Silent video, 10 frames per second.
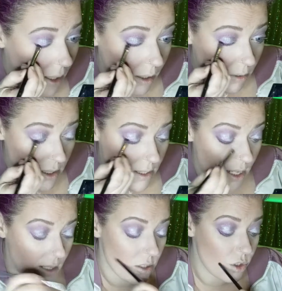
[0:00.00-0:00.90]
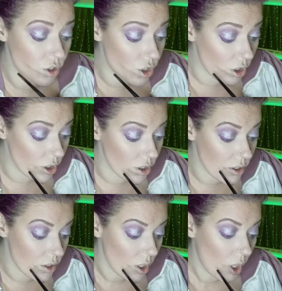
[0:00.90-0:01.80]
catering to dance
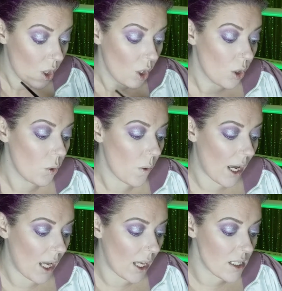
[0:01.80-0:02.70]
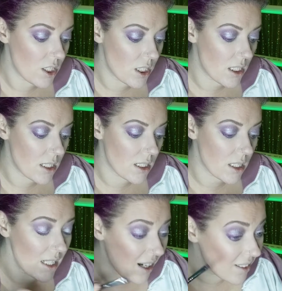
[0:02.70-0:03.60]
students who are
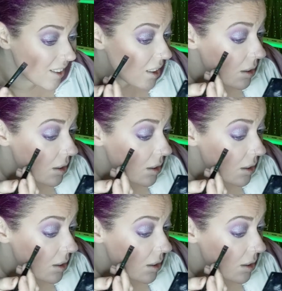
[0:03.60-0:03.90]
younger